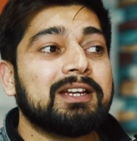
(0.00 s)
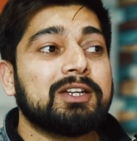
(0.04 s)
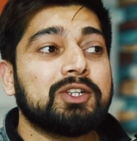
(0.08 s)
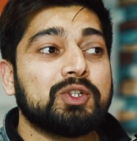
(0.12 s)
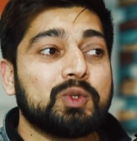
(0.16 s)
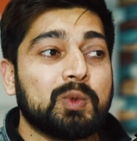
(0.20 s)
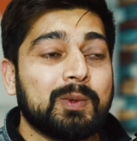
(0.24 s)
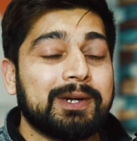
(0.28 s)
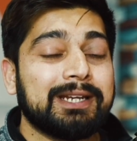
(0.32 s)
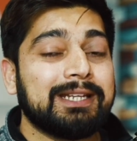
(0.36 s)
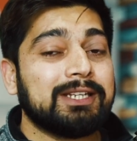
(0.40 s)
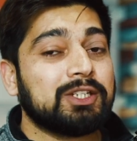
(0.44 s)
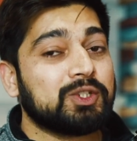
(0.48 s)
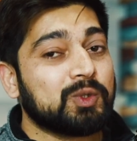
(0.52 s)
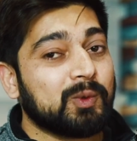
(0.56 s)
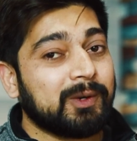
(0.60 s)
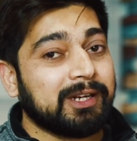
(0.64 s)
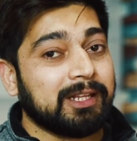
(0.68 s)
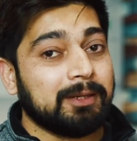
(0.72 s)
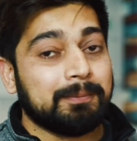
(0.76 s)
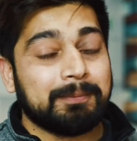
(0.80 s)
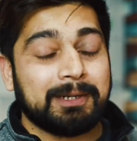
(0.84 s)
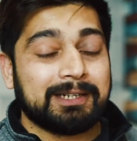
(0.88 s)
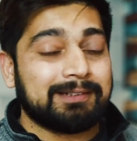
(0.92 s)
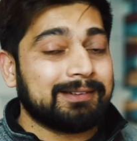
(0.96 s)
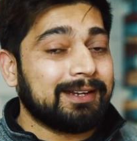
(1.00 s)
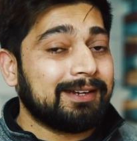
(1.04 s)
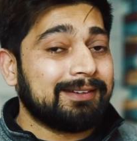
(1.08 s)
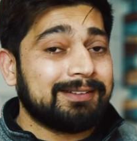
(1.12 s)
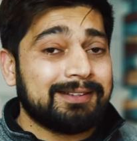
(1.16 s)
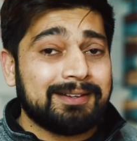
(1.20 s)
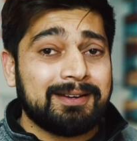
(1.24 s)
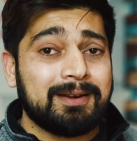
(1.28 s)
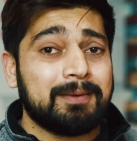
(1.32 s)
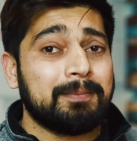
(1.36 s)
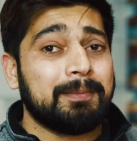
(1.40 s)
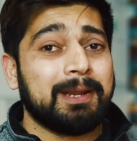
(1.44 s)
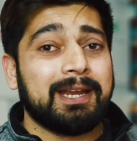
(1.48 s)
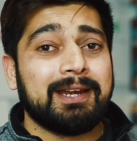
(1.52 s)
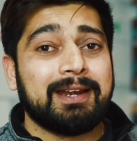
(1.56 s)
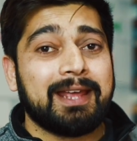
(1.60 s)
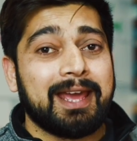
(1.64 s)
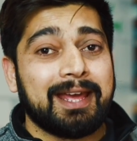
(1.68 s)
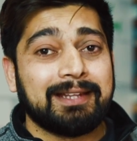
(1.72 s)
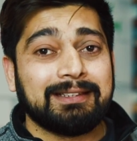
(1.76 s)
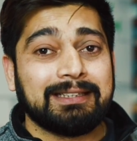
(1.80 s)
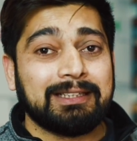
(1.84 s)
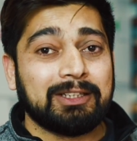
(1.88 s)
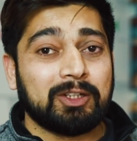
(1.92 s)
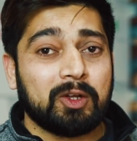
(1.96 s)
2020, but it didn't made
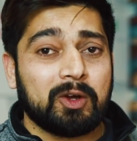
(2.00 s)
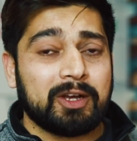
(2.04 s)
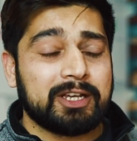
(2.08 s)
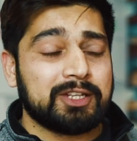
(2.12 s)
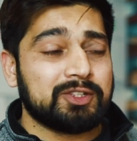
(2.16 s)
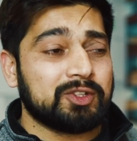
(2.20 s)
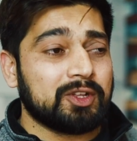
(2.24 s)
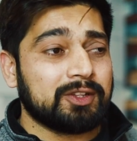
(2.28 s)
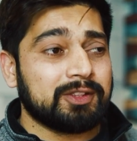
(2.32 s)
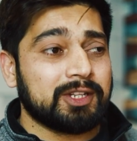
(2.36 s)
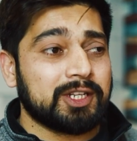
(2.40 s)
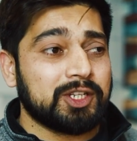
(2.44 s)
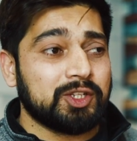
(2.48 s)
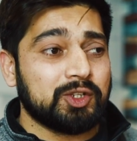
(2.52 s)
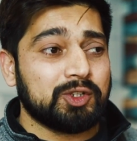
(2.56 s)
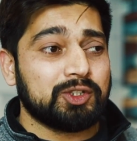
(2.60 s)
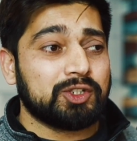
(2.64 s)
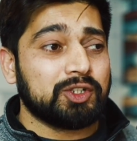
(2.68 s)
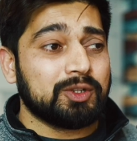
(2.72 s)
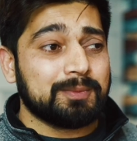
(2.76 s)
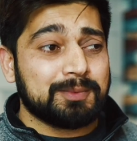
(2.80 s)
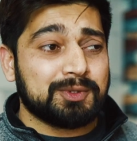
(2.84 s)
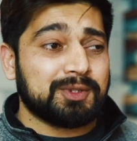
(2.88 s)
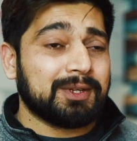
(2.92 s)
any noise on the YouTube,